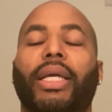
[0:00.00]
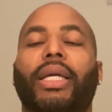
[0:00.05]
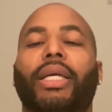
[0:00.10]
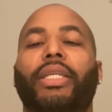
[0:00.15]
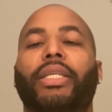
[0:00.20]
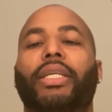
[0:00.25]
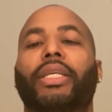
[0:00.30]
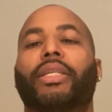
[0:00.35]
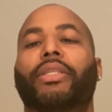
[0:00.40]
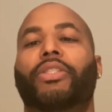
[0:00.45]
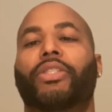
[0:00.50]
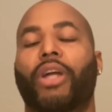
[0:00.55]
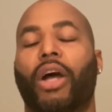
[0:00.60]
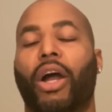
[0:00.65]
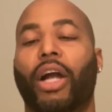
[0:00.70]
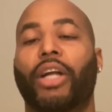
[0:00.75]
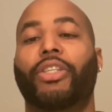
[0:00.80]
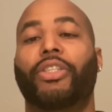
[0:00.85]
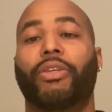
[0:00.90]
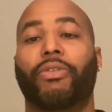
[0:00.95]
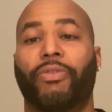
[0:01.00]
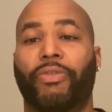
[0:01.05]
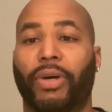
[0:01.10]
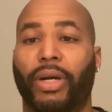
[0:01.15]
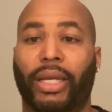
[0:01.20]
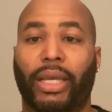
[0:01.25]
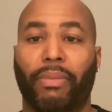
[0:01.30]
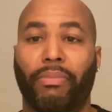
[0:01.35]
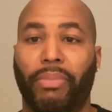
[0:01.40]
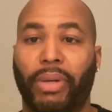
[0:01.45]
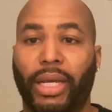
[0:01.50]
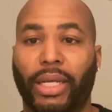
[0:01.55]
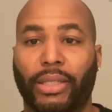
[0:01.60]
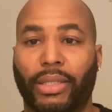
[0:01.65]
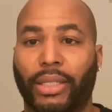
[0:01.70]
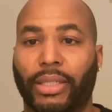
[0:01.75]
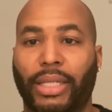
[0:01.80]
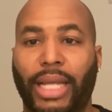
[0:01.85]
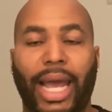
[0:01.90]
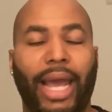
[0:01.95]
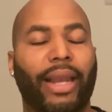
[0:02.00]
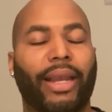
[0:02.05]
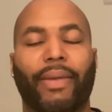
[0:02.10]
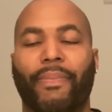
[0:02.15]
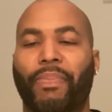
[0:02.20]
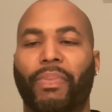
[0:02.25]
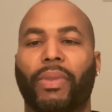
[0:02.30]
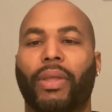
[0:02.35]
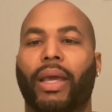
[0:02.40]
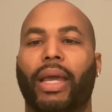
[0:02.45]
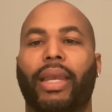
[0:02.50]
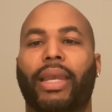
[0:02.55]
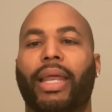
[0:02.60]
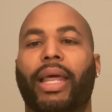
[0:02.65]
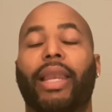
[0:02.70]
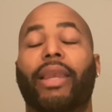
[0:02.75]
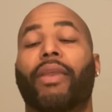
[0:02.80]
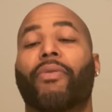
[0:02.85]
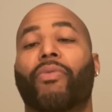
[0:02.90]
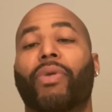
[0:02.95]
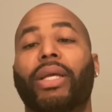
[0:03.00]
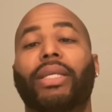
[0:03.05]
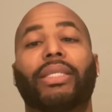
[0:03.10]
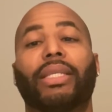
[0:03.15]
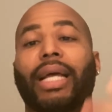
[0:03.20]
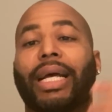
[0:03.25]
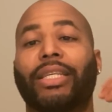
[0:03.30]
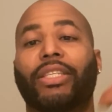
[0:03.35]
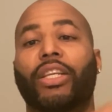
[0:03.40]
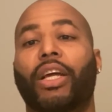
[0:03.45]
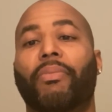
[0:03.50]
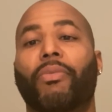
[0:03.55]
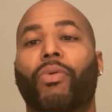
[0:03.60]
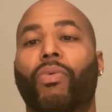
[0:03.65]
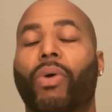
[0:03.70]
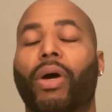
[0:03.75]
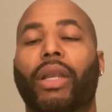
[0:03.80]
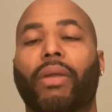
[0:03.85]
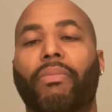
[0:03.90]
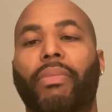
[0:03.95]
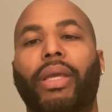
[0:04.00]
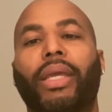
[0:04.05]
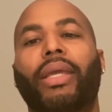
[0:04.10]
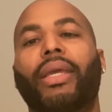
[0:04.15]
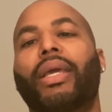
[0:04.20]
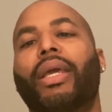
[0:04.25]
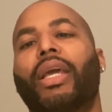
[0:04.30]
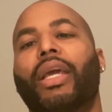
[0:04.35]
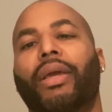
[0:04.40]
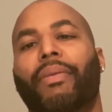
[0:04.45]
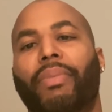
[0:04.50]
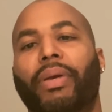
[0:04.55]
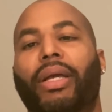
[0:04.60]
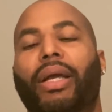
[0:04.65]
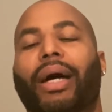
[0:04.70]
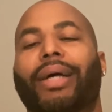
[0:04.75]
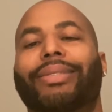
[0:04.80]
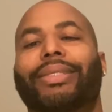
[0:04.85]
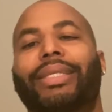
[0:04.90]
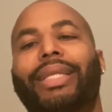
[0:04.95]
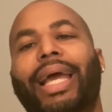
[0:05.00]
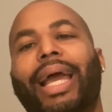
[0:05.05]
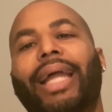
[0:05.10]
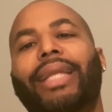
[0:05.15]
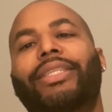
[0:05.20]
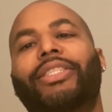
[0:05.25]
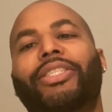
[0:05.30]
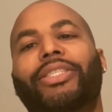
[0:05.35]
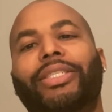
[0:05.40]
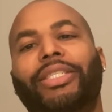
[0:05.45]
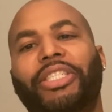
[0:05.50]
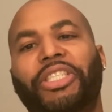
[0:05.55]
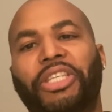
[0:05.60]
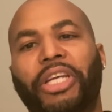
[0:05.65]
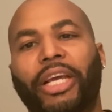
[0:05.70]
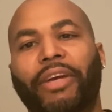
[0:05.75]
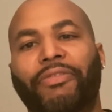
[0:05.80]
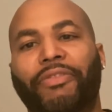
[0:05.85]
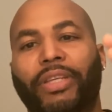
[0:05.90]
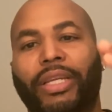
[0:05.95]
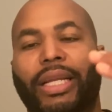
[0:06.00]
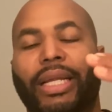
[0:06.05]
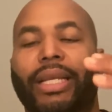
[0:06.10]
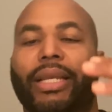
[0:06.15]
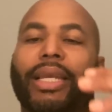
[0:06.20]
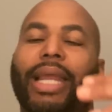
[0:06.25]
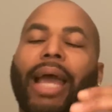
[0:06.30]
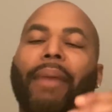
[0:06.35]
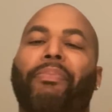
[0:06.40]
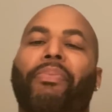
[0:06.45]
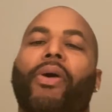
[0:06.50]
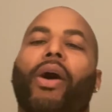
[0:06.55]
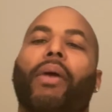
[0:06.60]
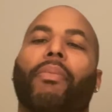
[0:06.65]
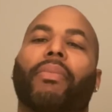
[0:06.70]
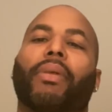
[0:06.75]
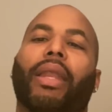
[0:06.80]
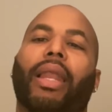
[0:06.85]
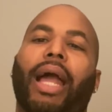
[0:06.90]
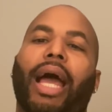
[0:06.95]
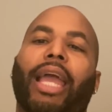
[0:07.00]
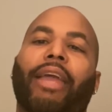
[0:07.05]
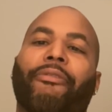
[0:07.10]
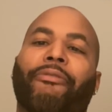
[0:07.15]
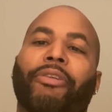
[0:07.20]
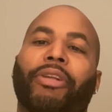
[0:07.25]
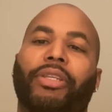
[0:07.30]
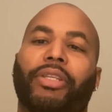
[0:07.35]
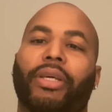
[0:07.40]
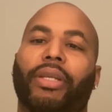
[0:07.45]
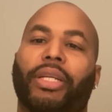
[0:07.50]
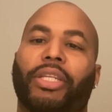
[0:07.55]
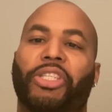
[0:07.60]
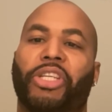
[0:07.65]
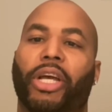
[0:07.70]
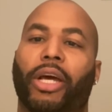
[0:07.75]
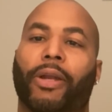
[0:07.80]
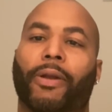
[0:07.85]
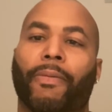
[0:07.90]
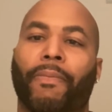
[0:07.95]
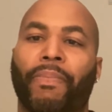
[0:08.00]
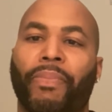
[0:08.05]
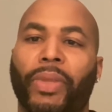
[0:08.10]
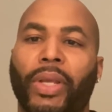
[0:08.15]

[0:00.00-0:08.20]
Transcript: to start your fucking business. And the reason that's number one to me, because that shifted it, that pumped life into the channel.